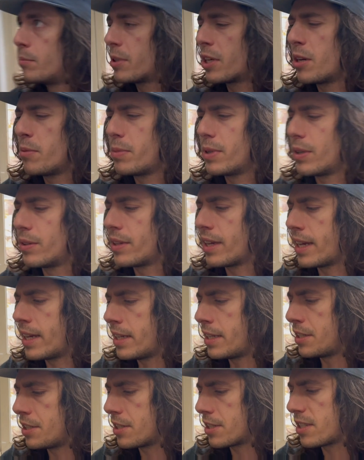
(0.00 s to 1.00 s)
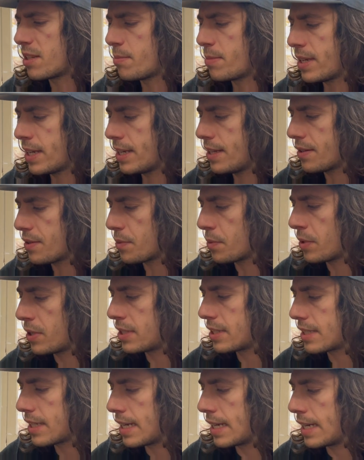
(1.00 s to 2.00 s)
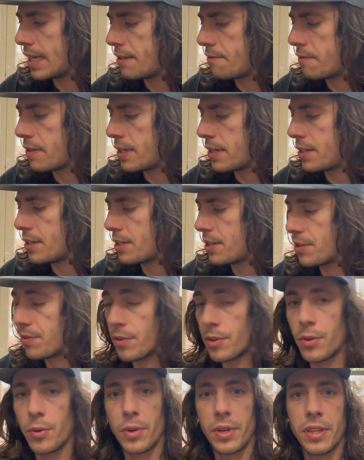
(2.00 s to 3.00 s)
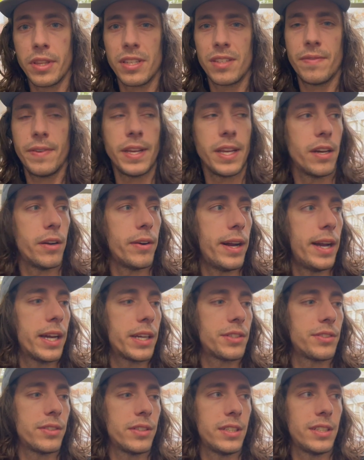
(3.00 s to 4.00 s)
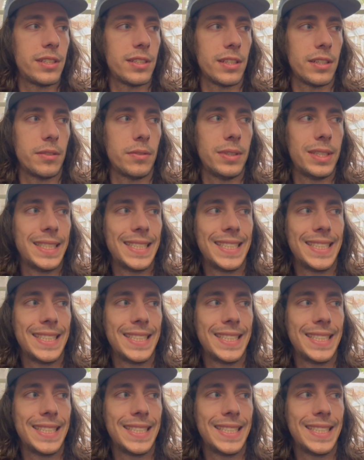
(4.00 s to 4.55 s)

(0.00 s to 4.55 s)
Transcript: gonna build that in just a bit once I finish recording this video actually, so